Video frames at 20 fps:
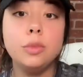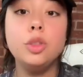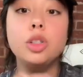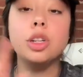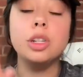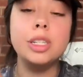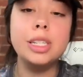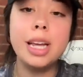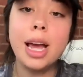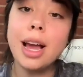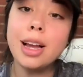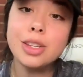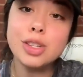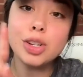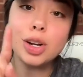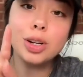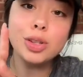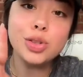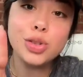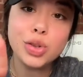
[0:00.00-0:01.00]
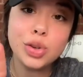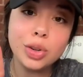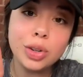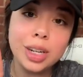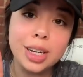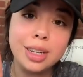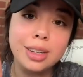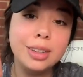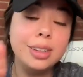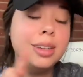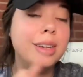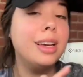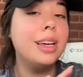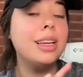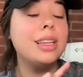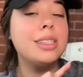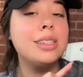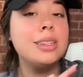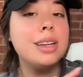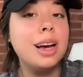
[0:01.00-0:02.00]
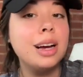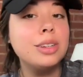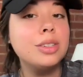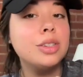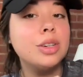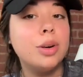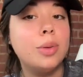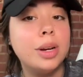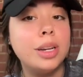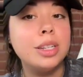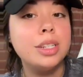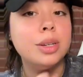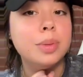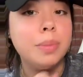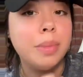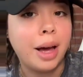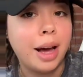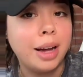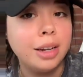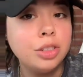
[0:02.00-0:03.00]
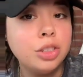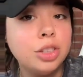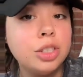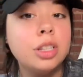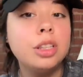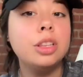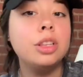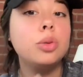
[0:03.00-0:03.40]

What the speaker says: Your text on screen is not going to match